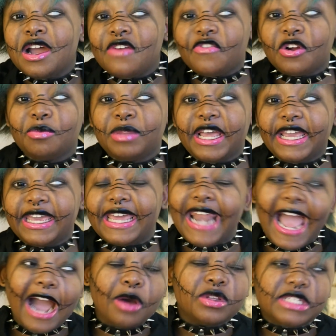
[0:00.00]
from like an
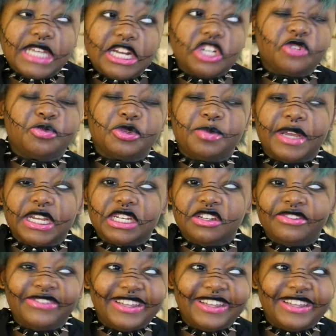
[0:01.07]
outsider's perspective.